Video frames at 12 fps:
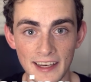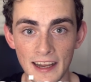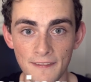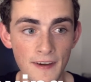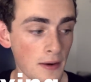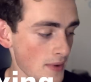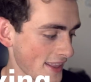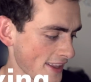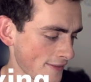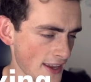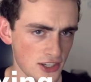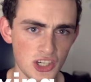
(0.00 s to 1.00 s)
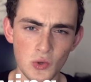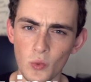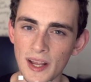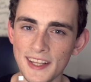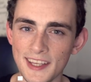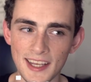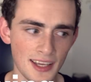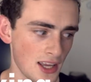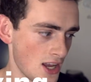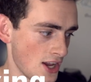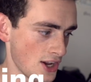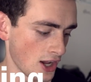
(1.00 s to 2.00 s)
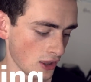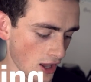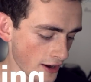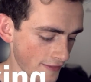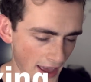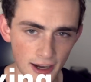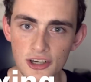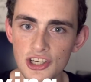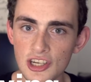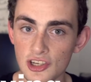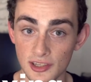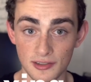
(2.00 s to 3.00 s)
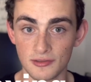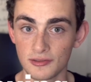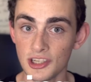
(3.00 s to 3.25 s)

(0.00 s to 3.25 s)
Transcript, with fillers: And I found myself actually wasting a lot of energy just,